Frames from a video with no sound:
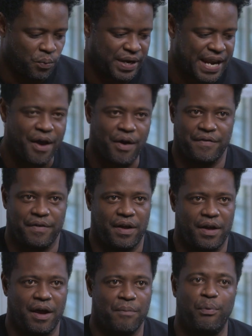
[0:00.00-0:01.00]
We now have
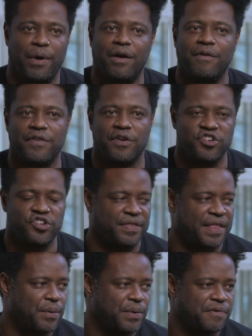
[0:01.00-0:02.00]
a Braille
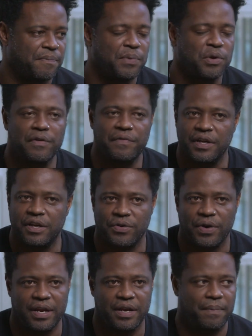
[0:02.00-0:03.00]
version that was beautifully
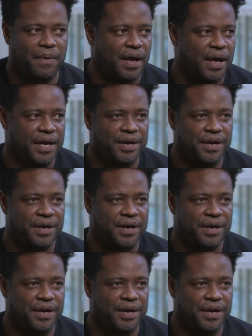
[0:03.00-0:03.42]
created by